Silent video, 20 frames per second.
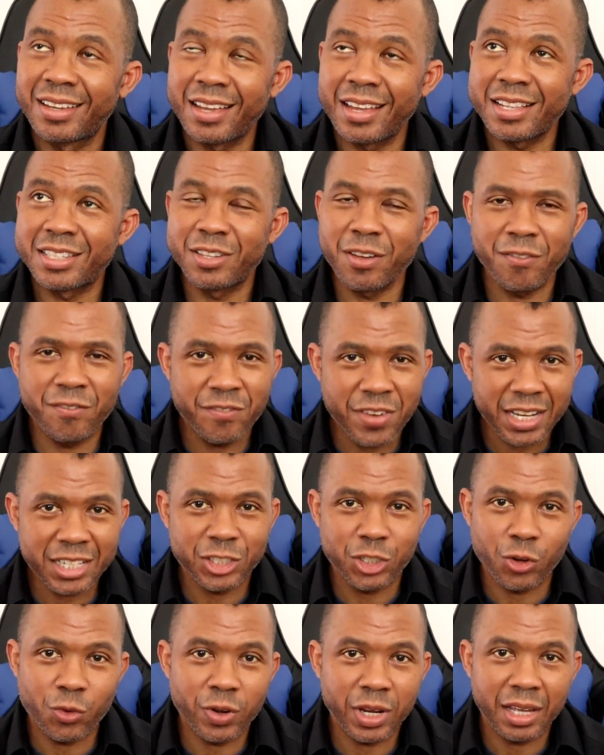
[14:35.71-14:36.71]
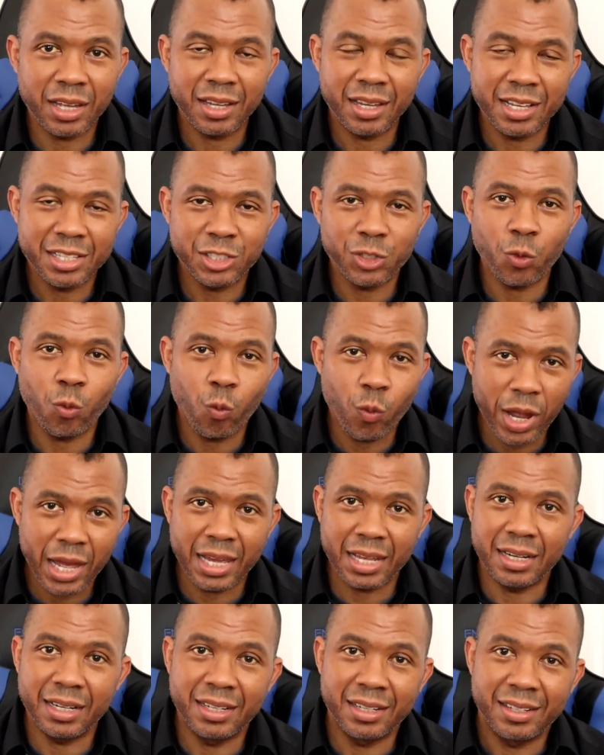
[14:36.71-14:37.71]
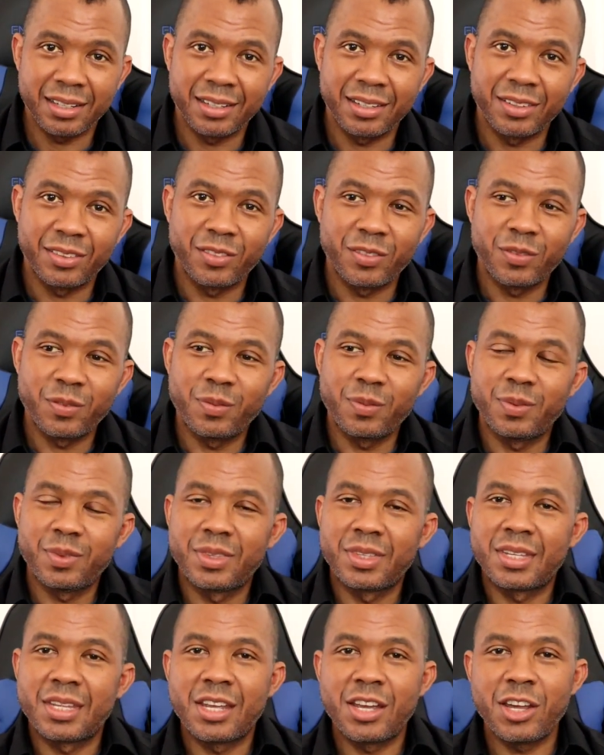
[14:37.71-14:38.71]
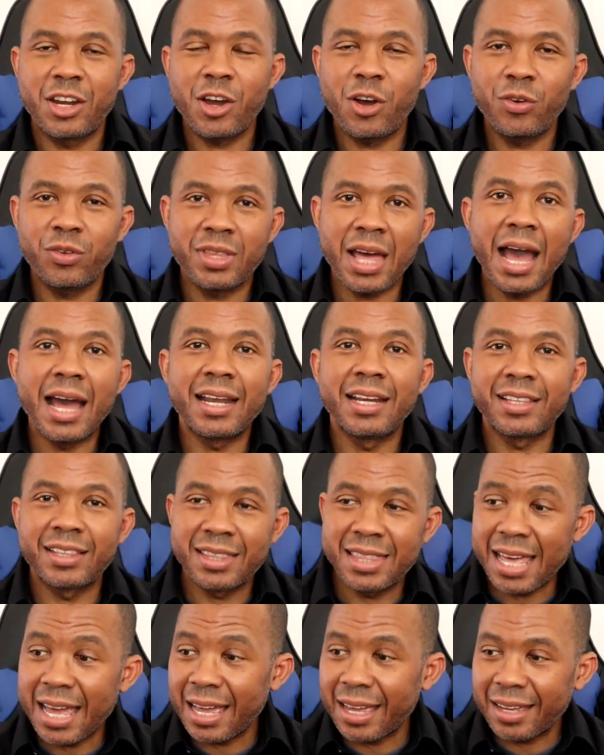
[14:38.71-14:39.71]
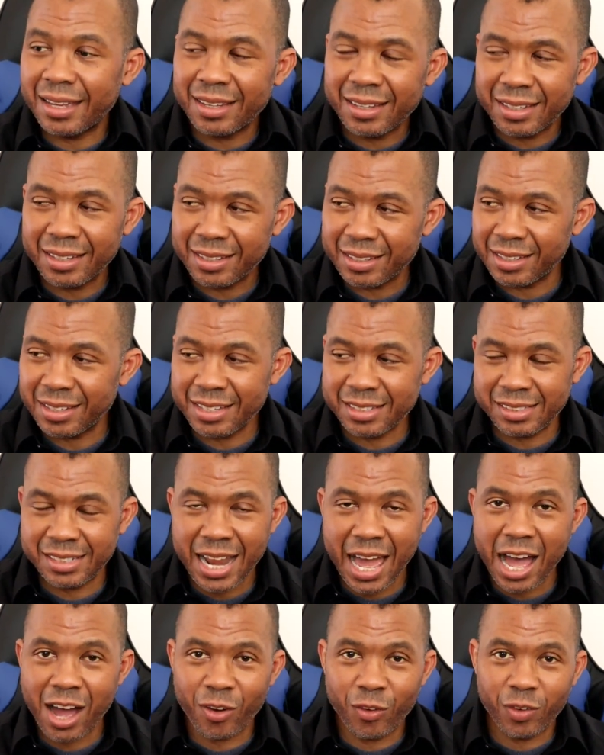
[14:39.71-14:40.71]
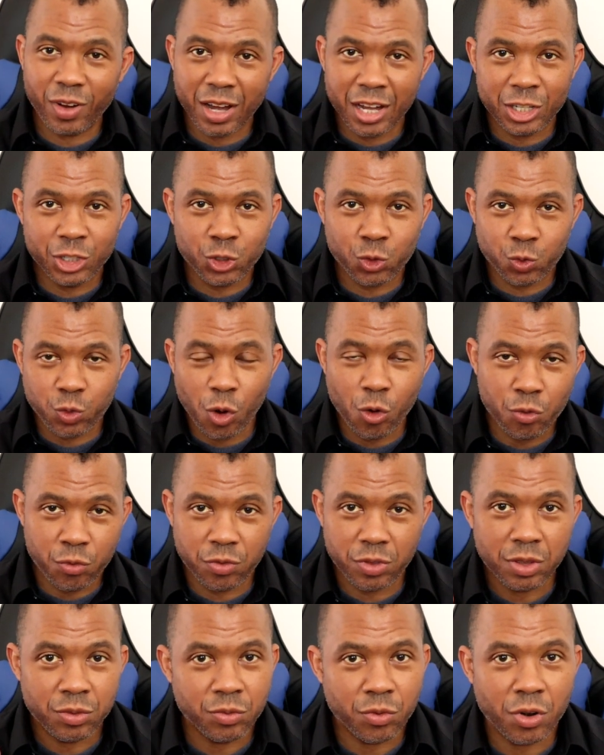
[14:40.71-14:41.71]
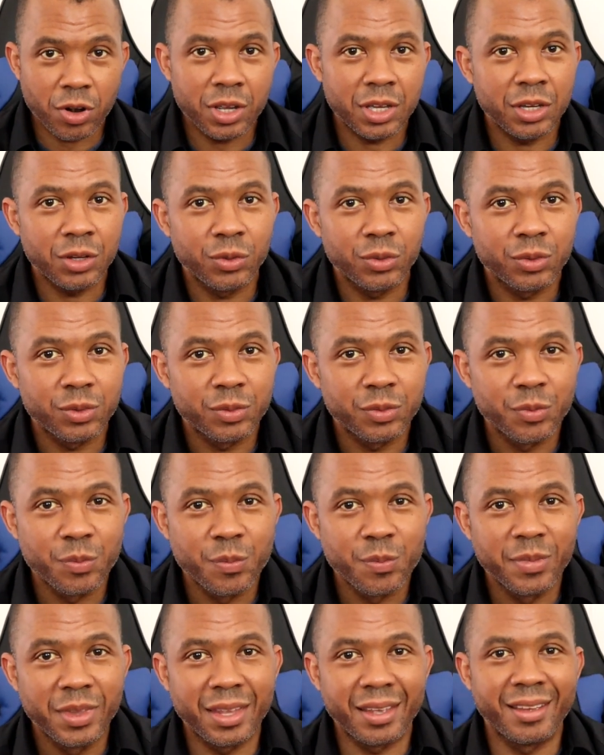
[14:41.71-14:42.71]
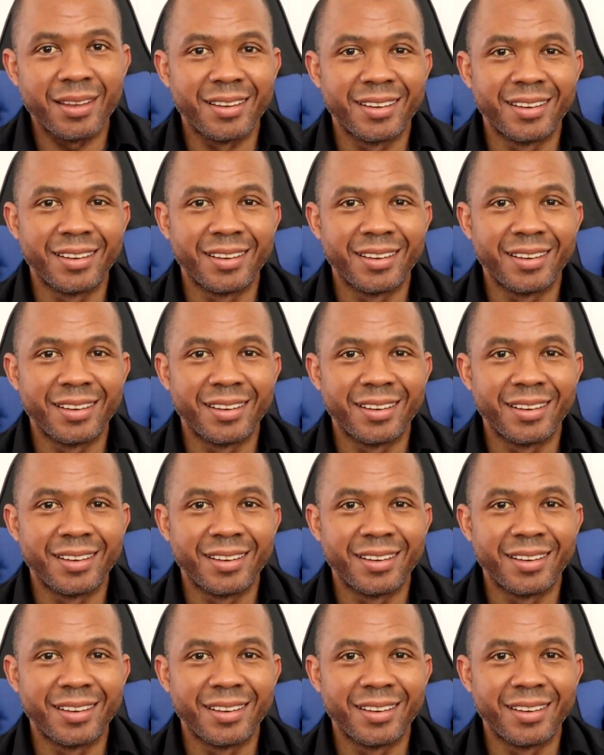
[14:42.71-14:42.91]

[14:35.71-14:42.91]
it's a victory. It's a win. You know, that thing is now a trophy for you.